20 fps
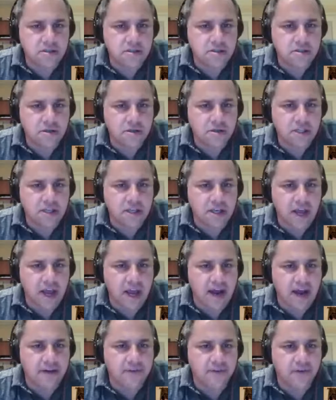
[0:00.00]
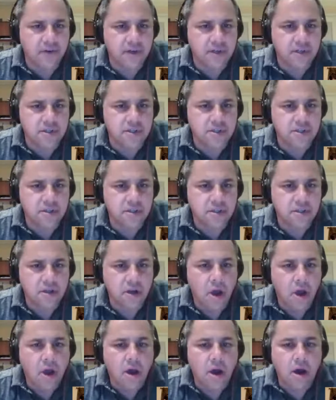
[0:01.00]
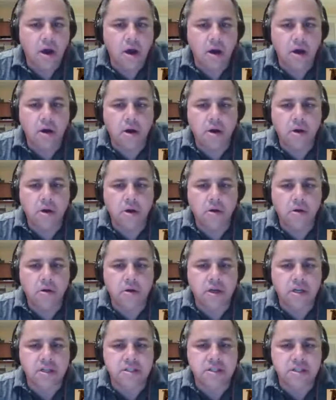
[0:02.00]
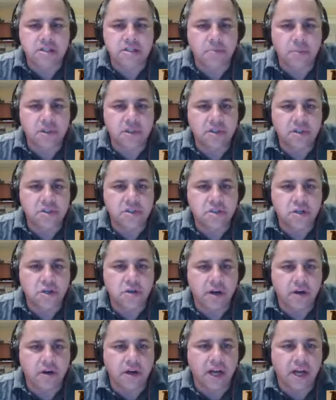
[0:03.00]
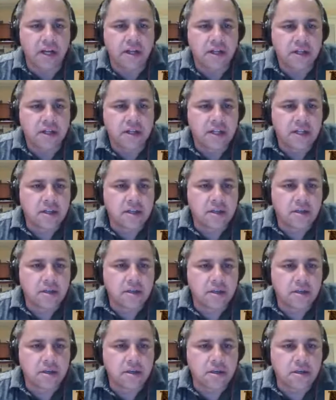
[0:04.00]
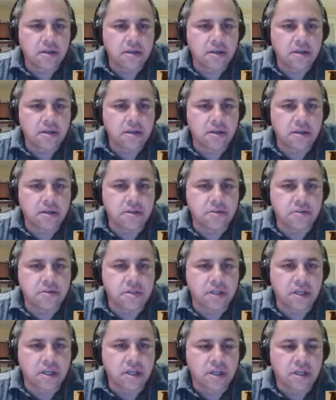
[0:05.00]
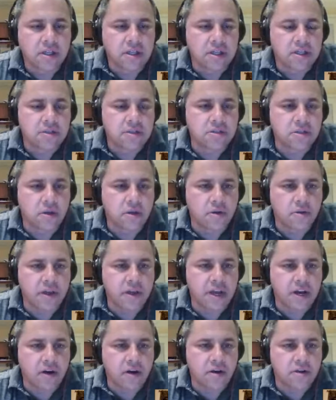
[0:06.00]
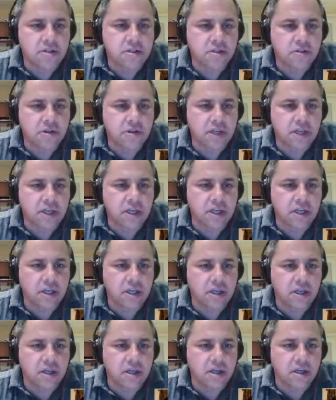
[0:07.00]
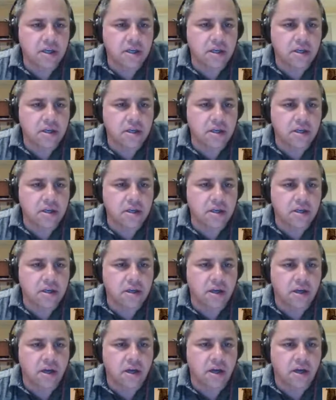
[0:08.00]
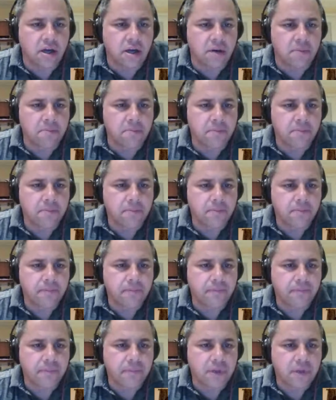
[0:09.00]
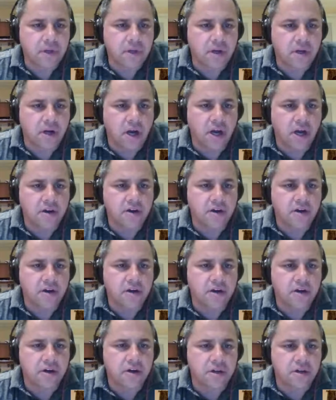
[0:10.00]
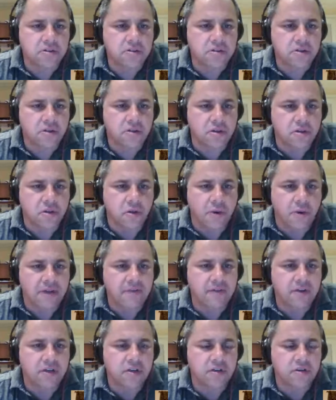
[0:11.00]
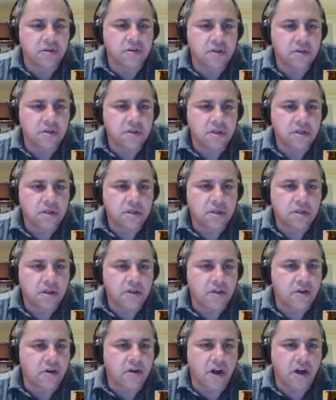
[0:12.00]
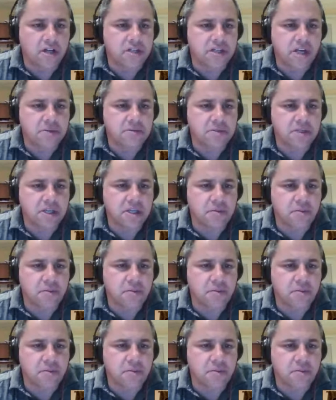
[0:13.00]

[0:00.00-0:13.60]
doing the average. Oh, because it's a monthly churn rate. Okay, interesting. So they are doing 100. So the revenue, they're not